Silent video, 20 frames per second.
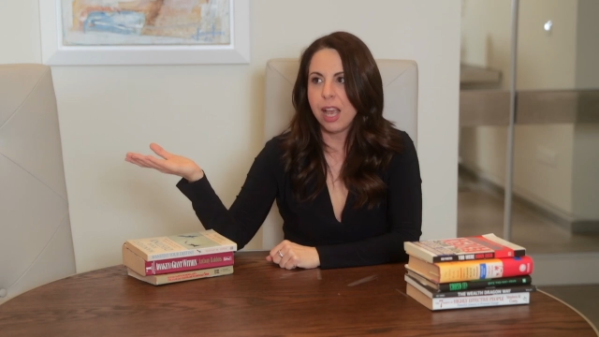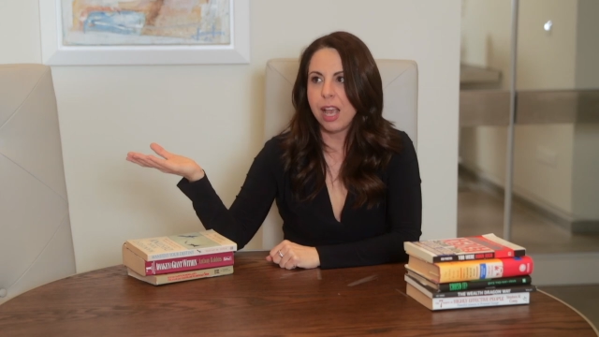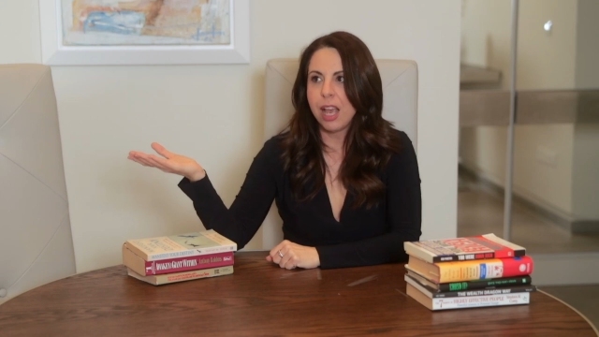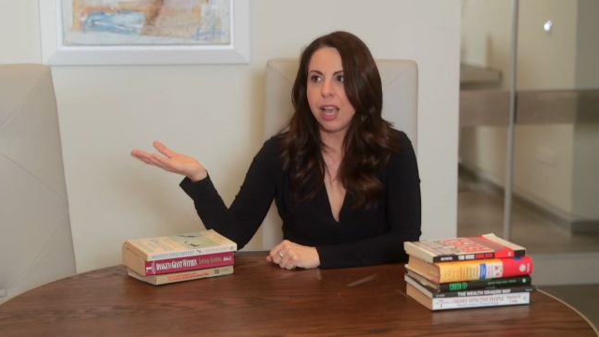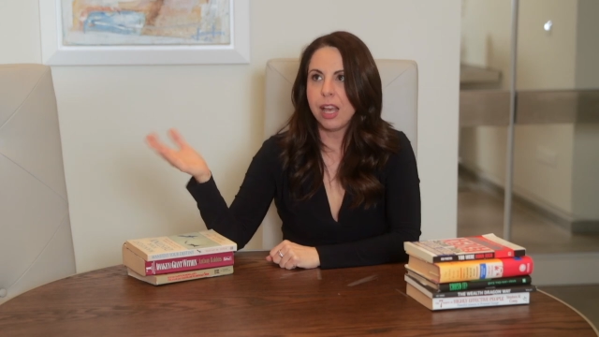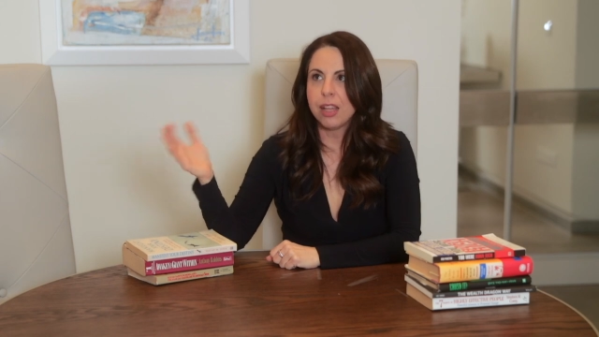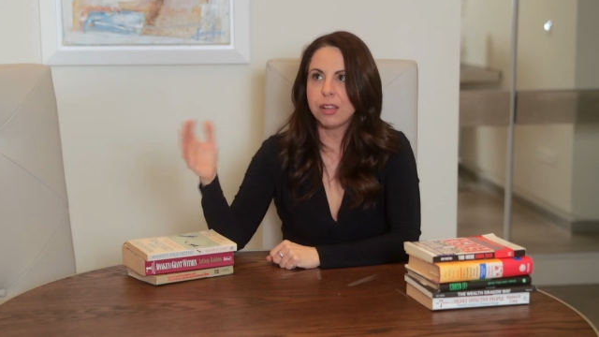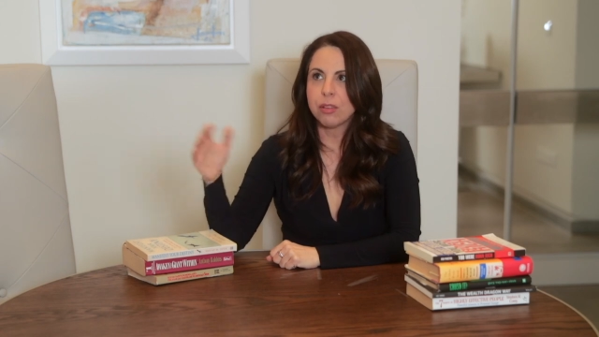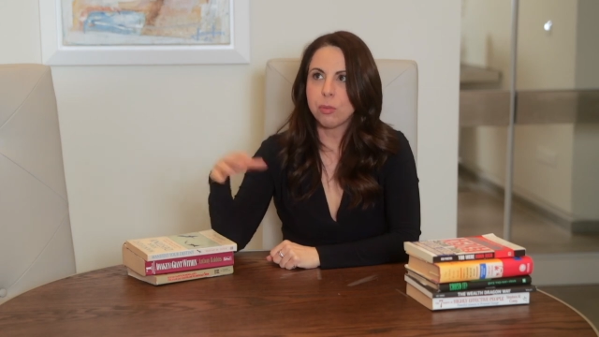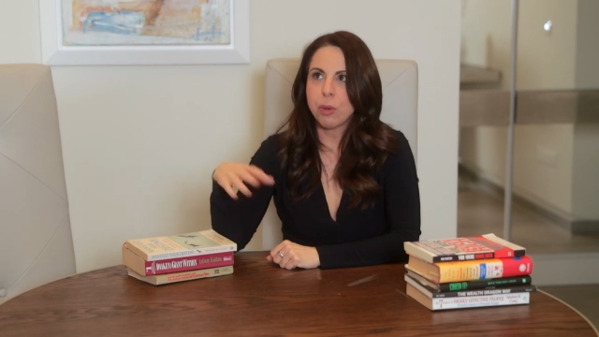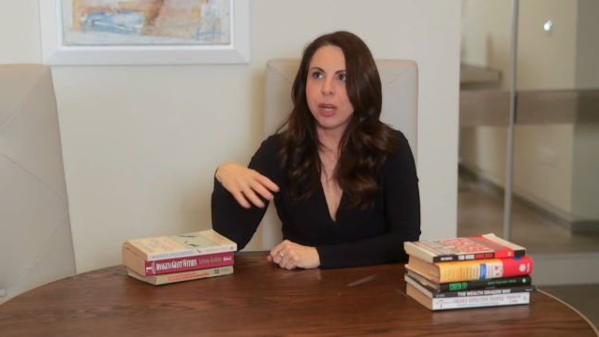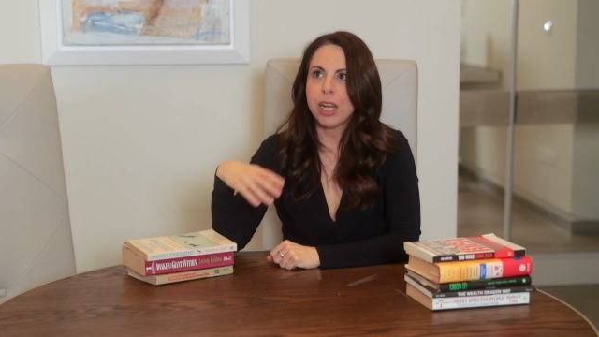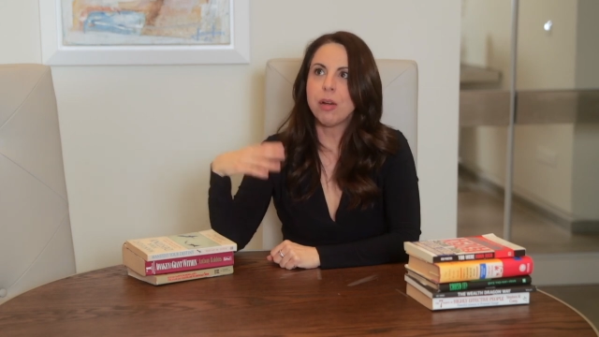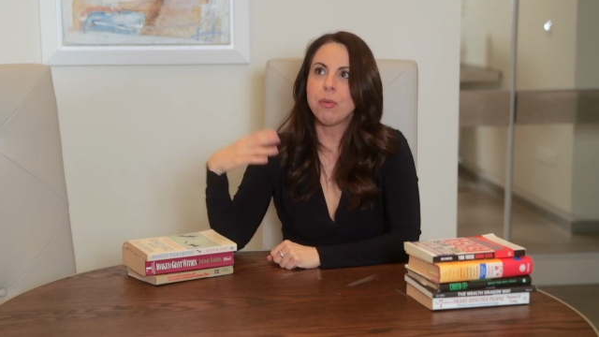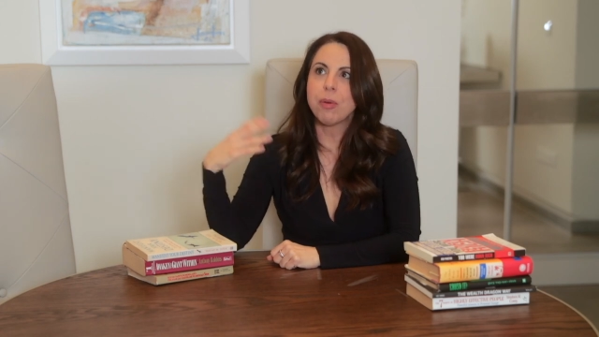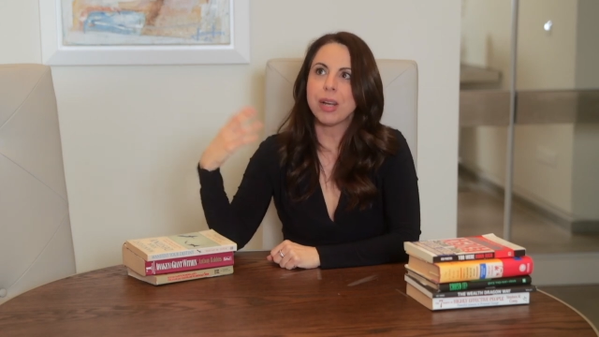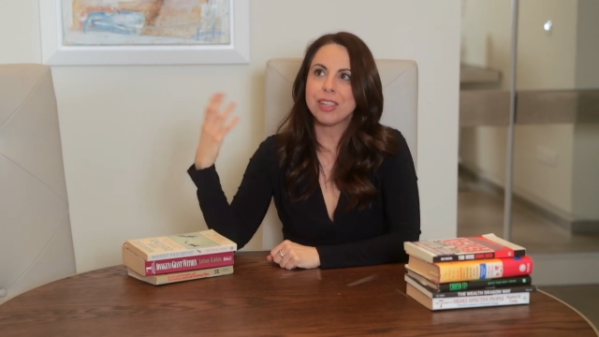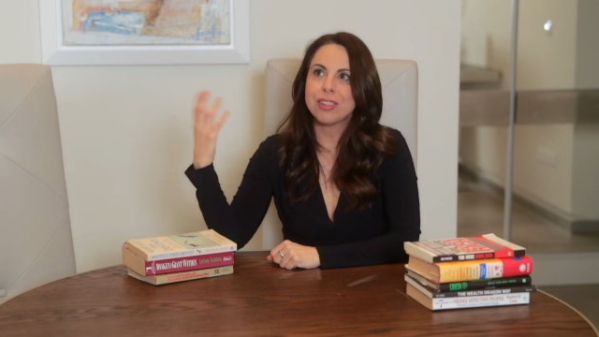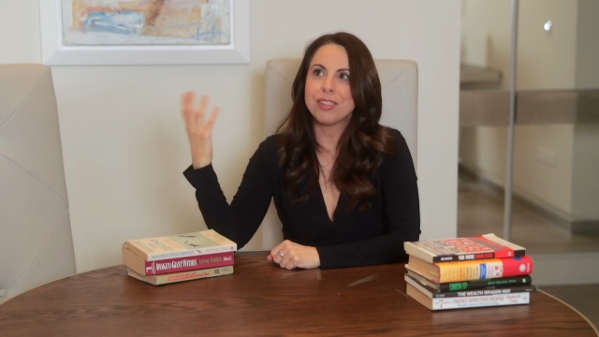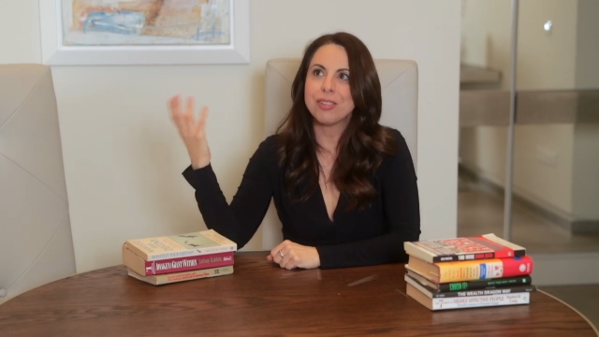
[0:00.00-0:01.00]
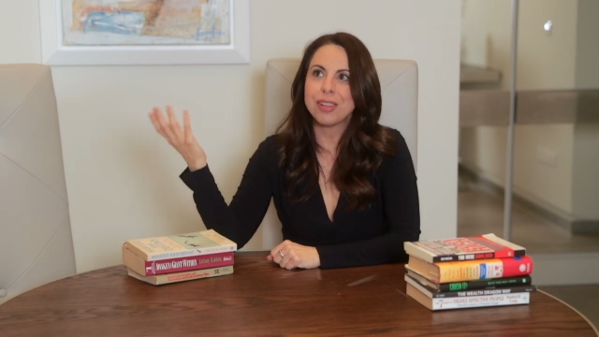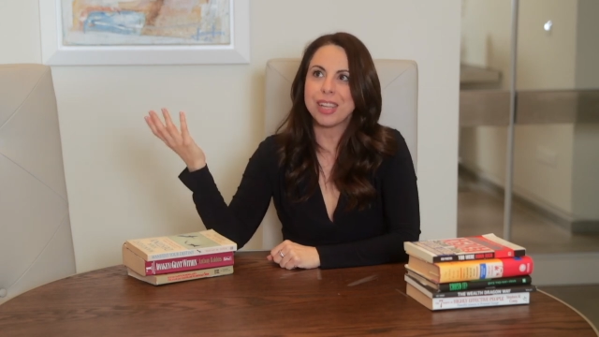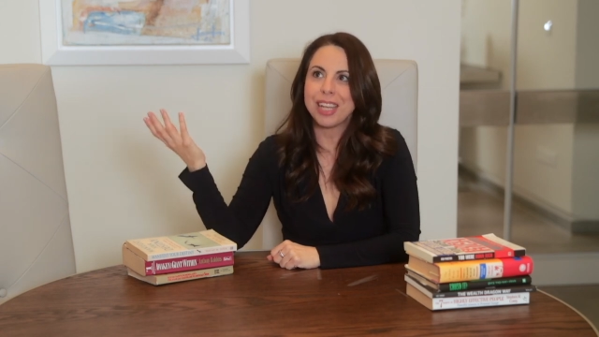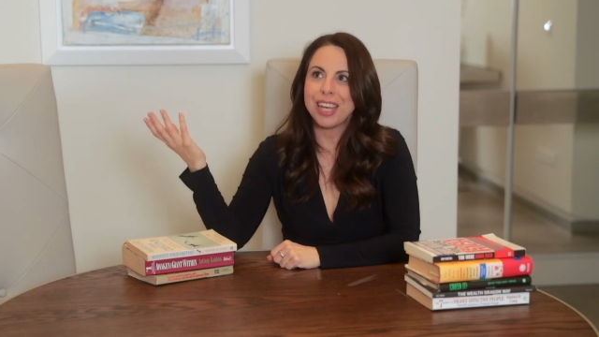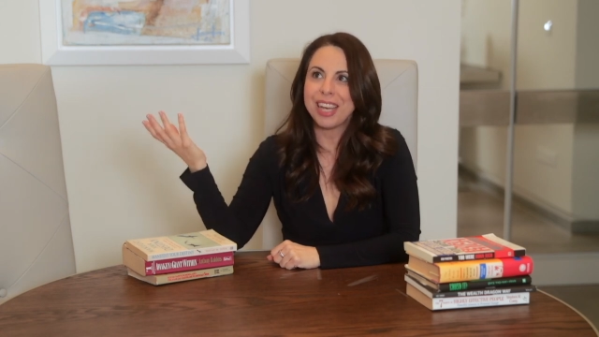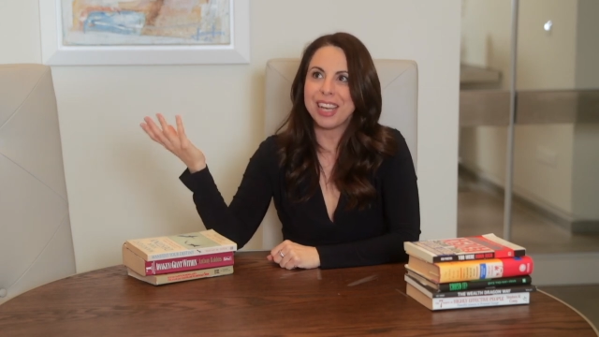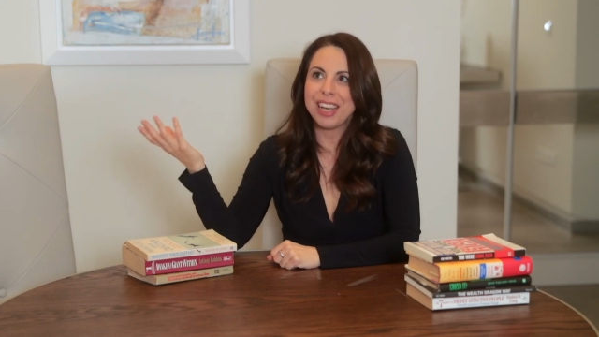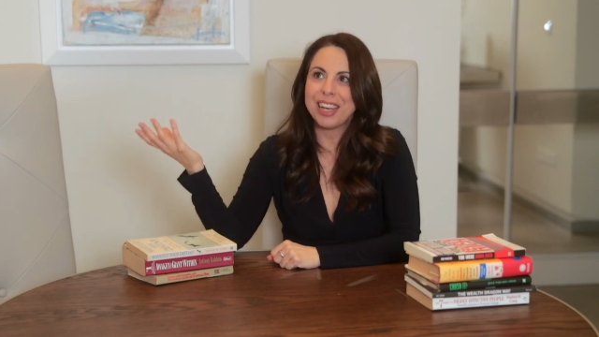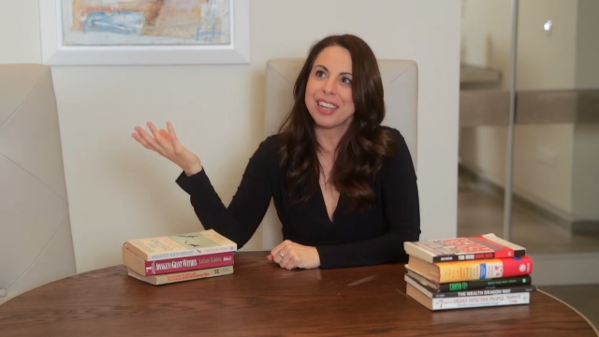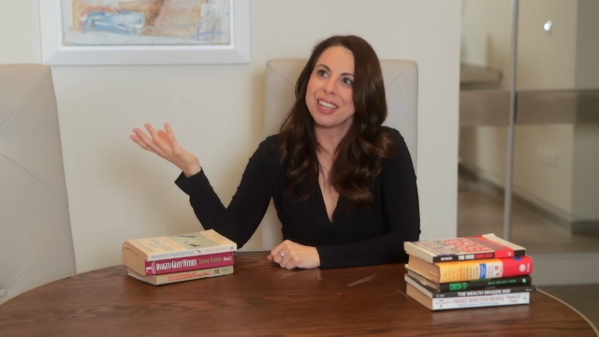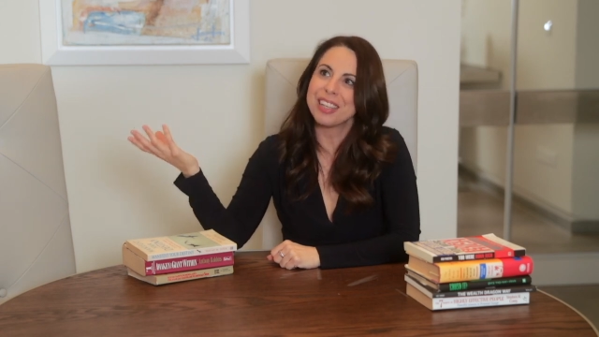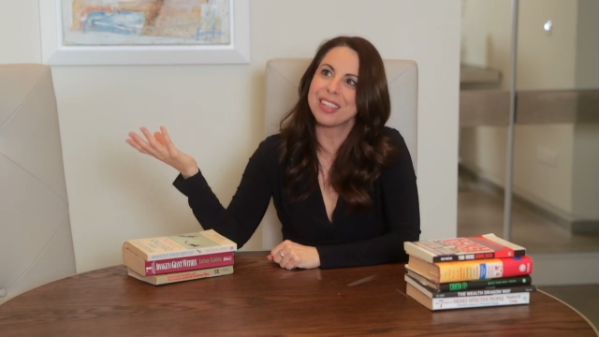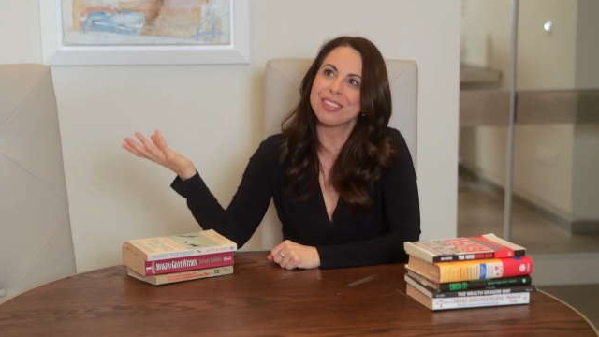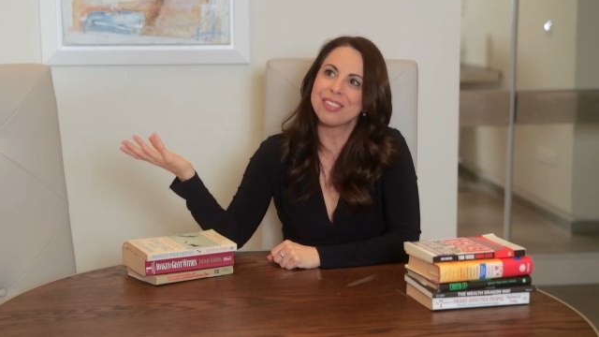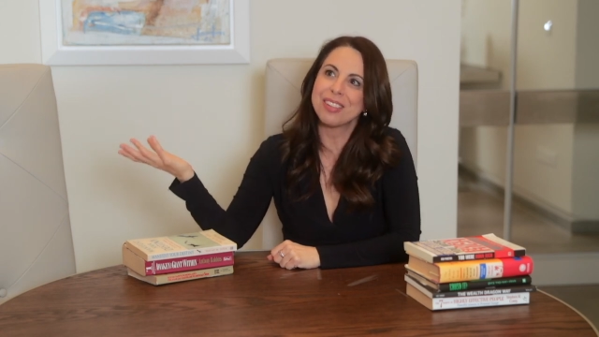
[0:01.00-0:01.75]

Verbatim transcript: And when I went to the,